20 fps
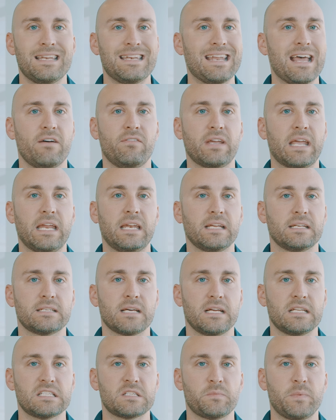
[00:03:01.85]
navigating
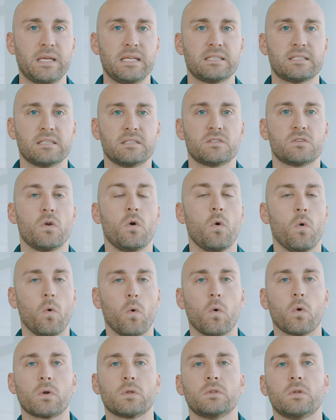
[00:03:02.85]
tight spaces,
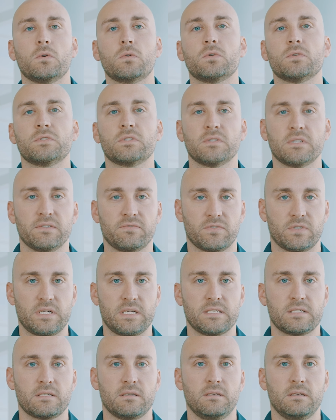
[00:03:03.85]
or local
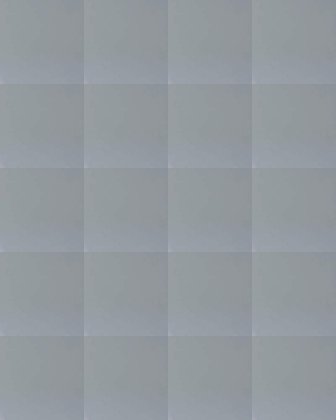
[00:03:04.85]
deliveries.